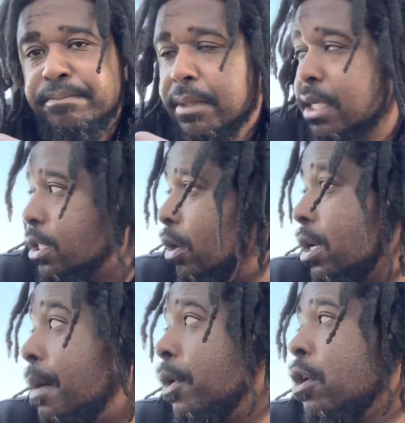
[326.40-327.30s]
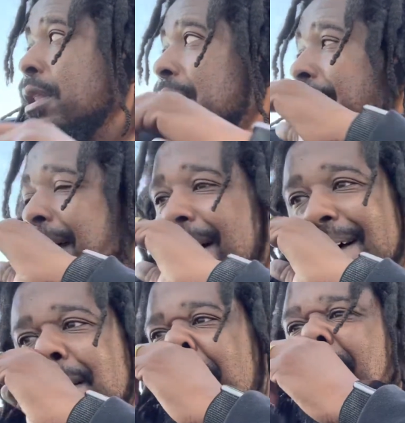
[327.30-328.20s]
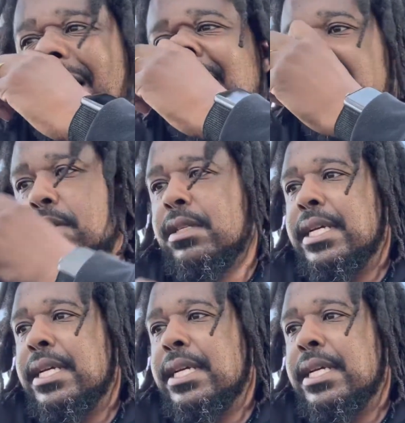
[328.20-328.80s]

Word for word: So come early. Um, I try to do at